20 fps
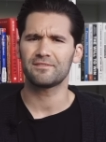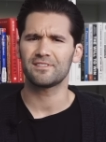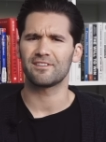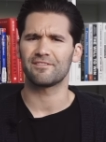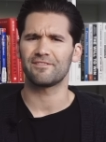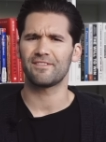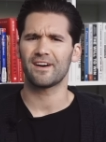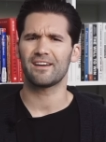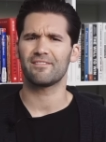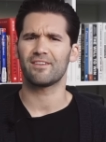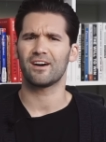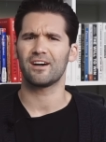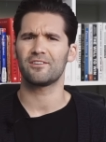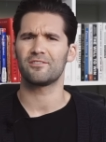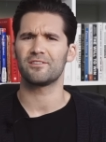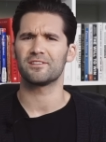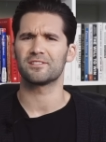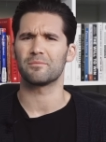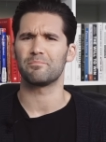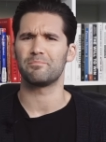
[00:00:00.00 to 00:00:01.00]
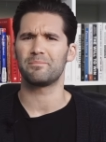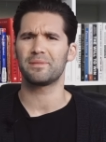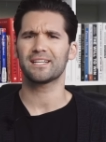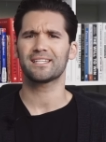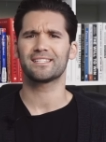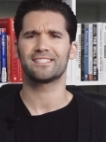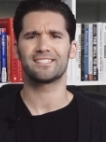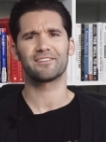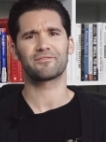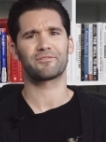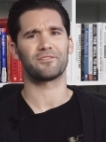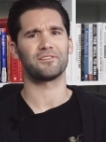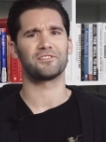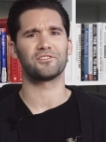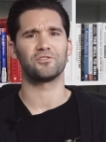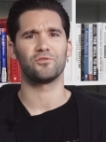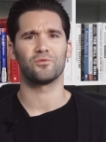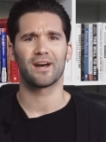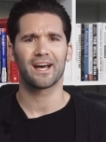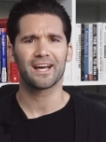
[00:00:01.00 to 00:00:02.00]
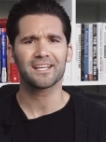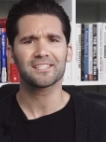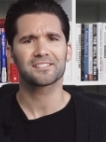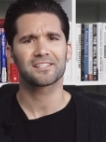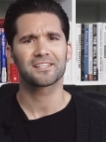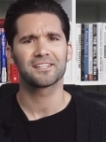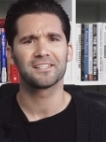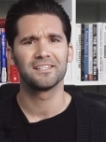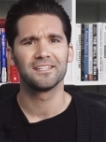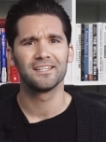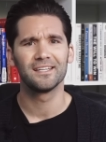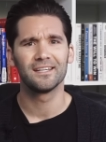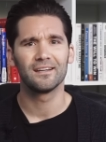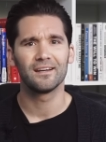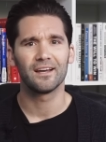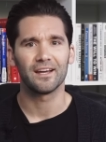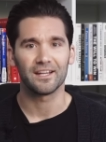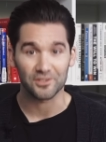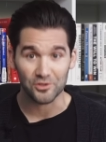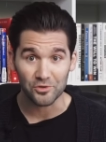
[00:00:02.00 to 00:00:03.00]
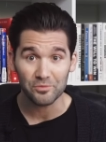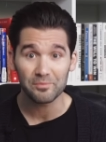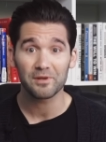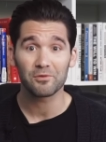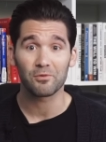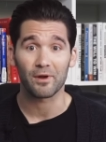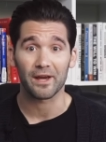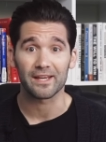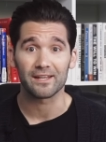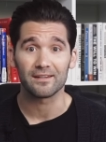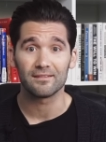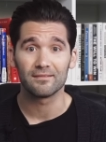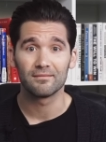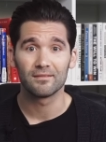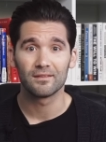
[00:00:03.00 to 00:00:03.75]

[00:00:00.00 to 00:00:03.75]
to $500 is a big difference, you ask? And you'd be right.